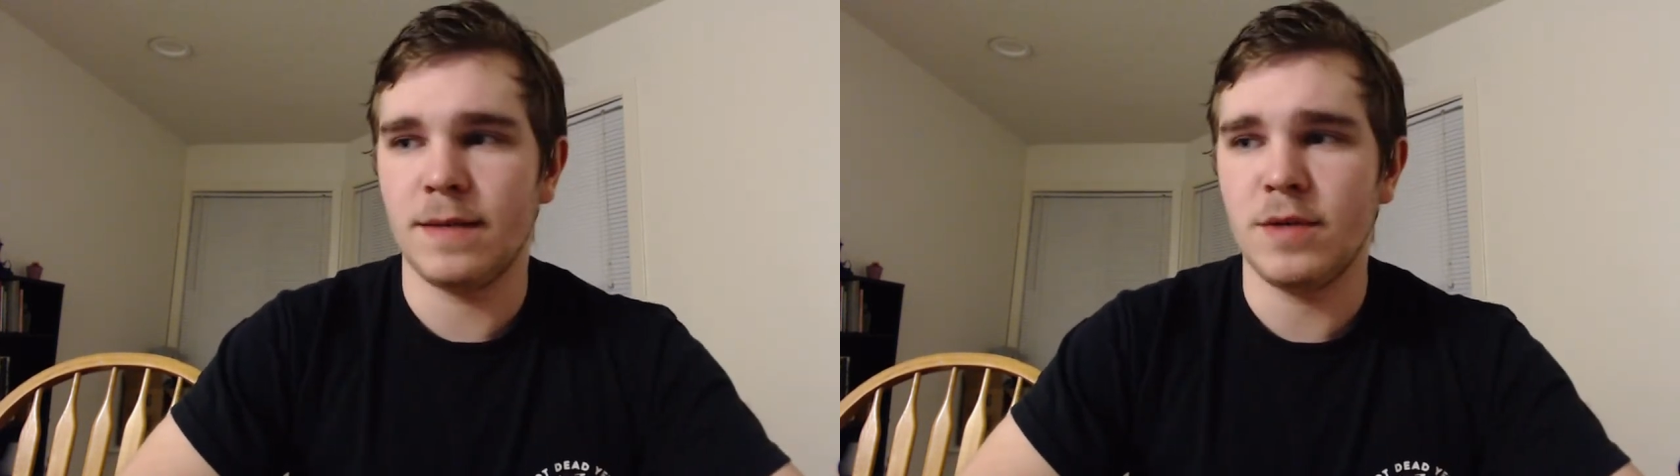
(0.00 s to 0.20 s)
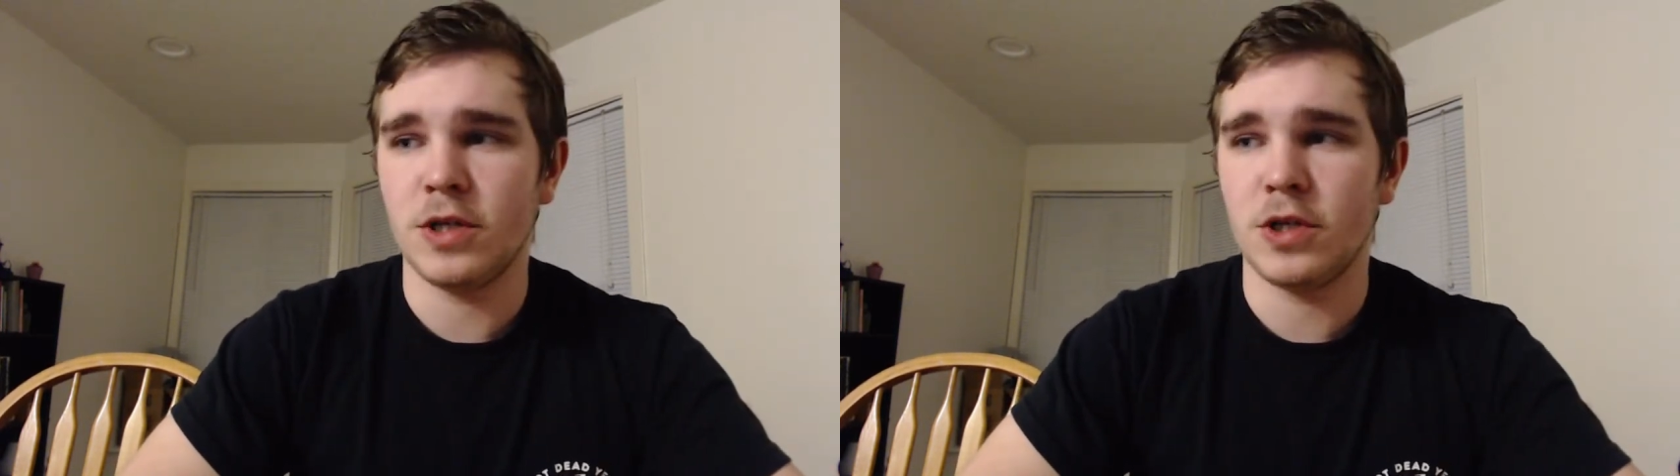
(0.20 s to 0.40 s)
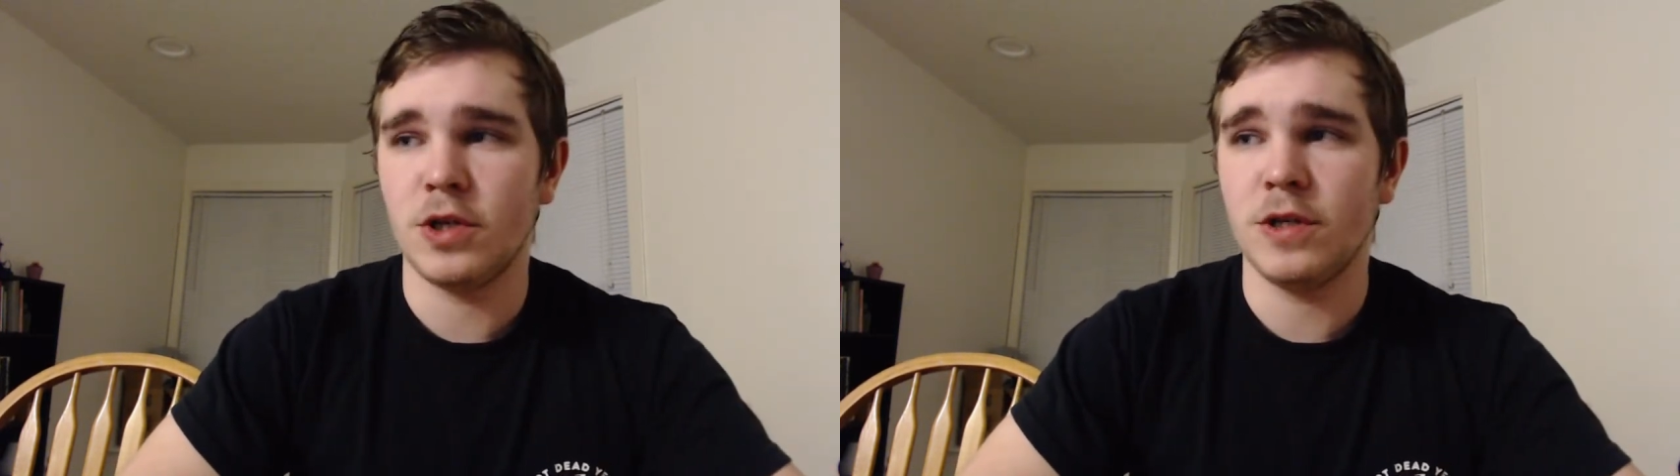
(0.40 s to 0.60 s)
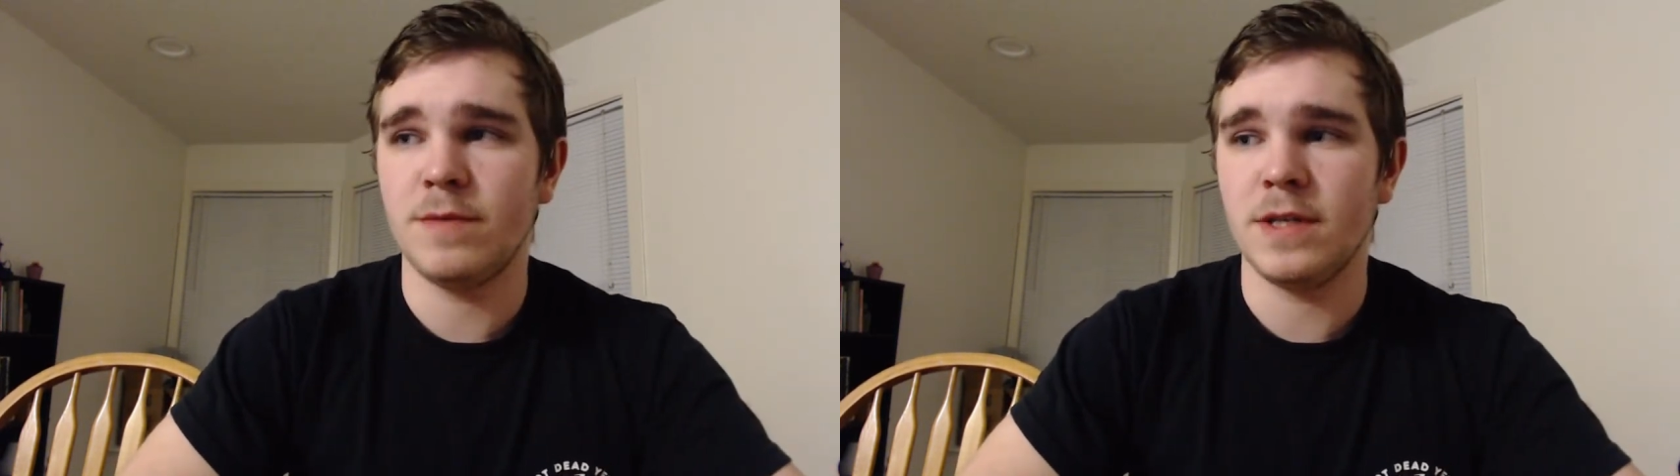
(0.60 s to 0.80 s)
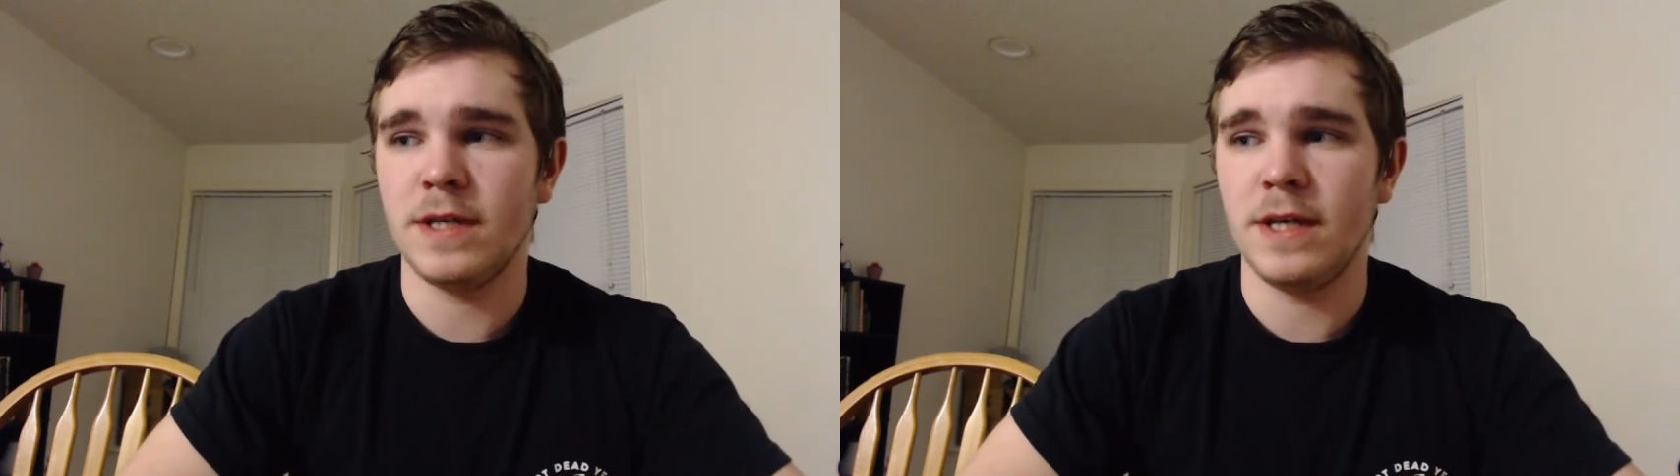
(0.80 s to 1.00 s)
I'm going to turn
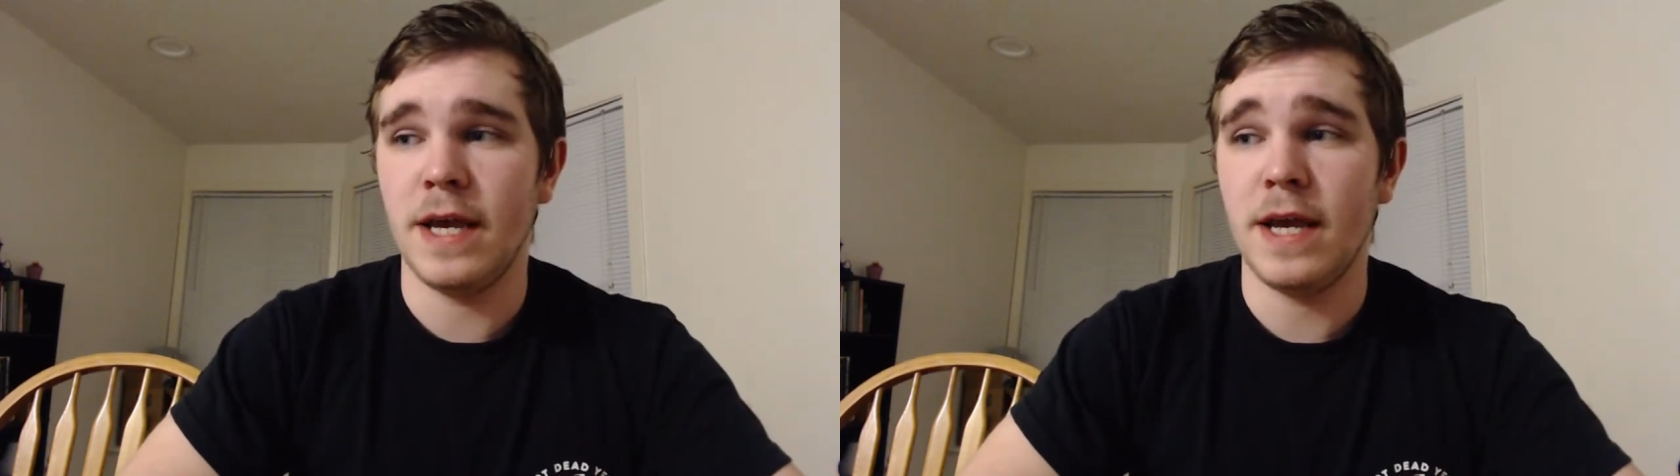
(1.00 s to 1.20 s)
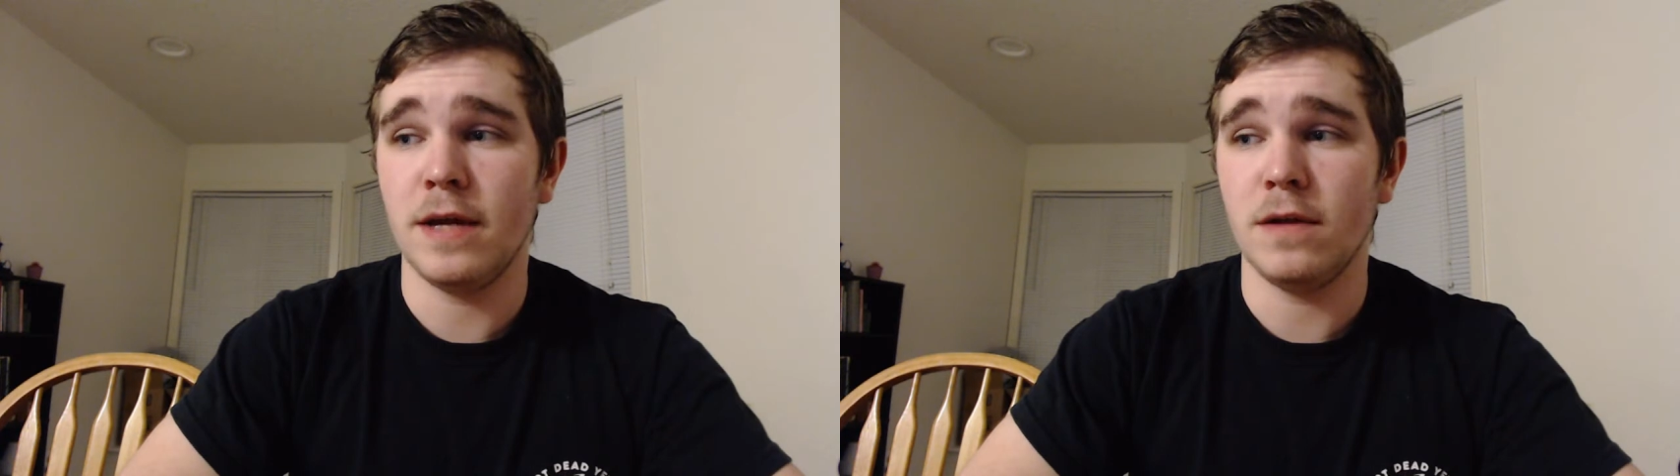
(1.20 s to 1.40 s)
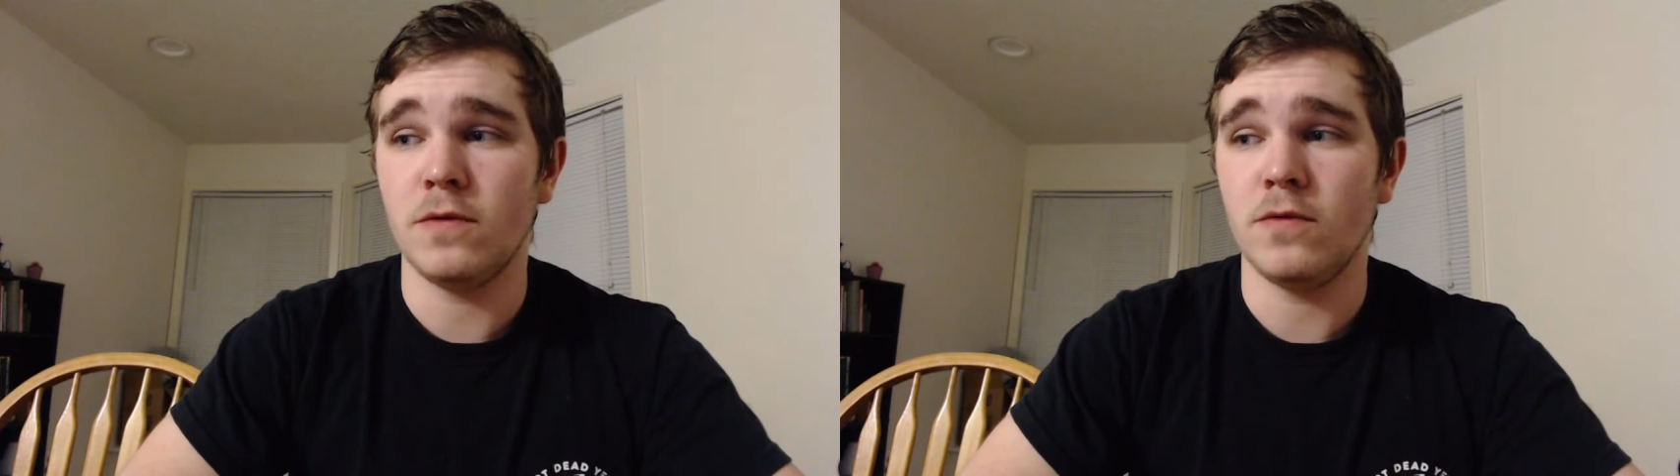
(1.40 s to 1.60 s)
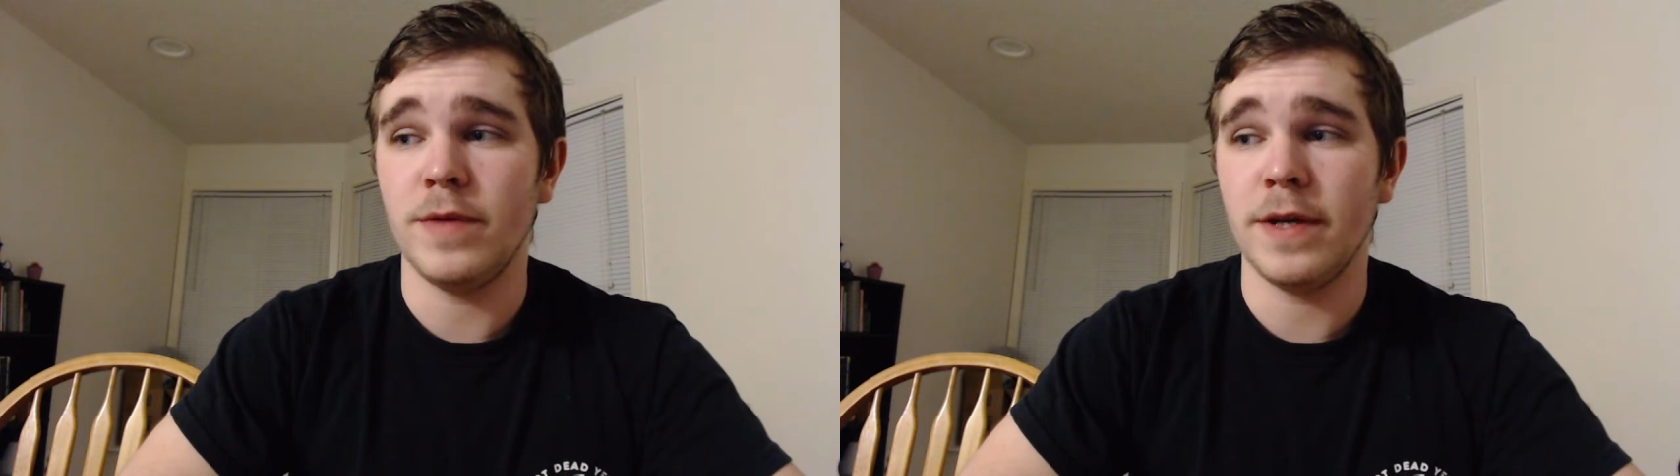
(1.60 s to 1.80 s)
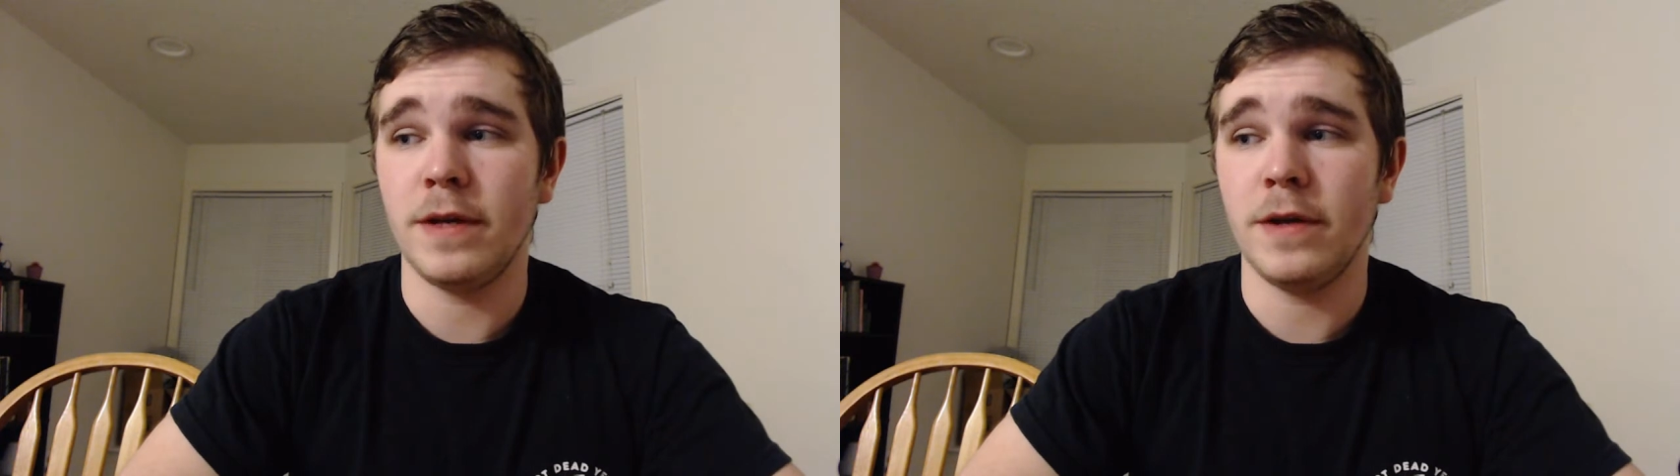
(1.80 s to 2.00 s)
up the gain a little
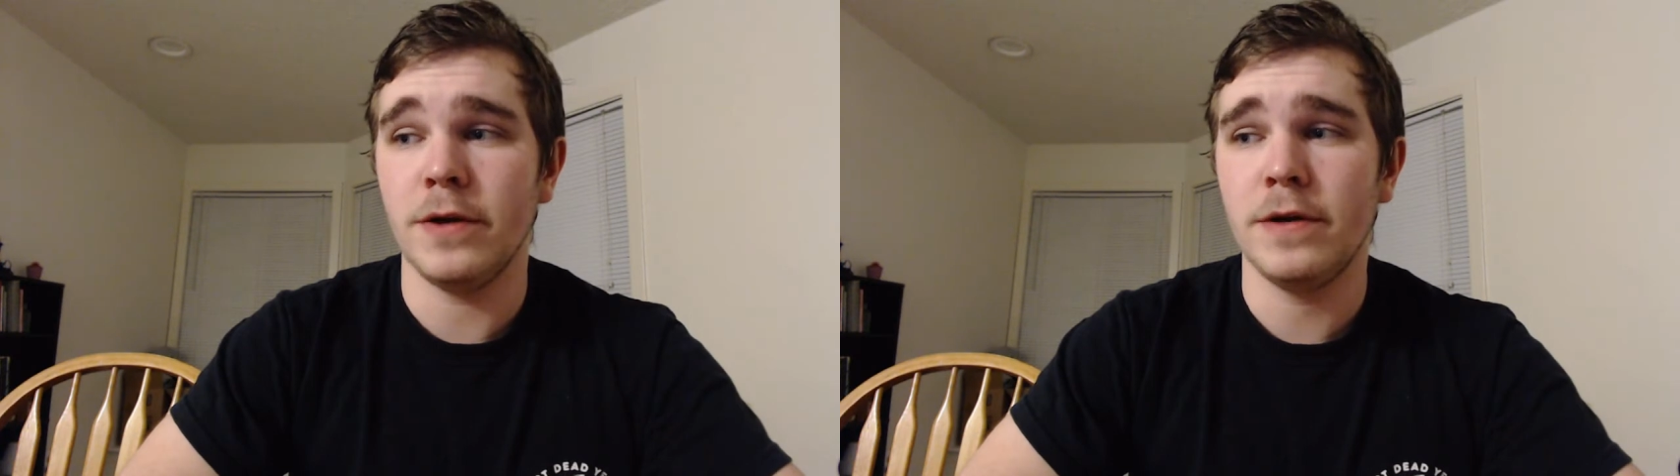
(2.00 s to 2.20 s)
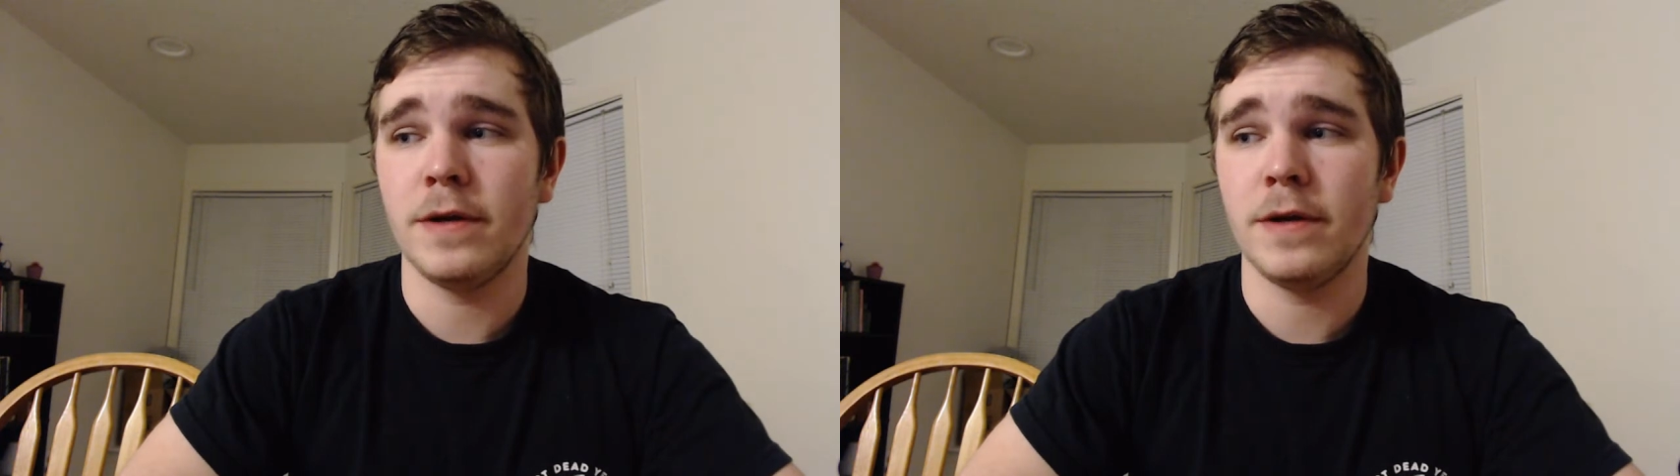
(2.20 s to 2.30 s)
bit here.